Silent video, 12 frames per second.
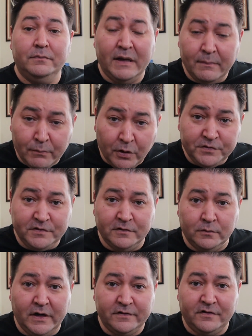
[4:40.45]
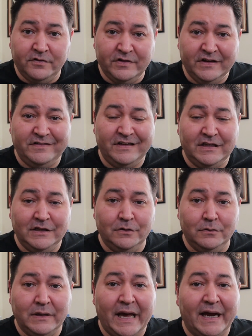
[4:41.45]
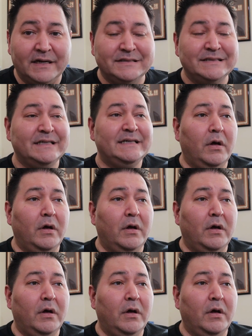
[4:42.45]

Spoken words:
that most of the rest of the DCEU lacks.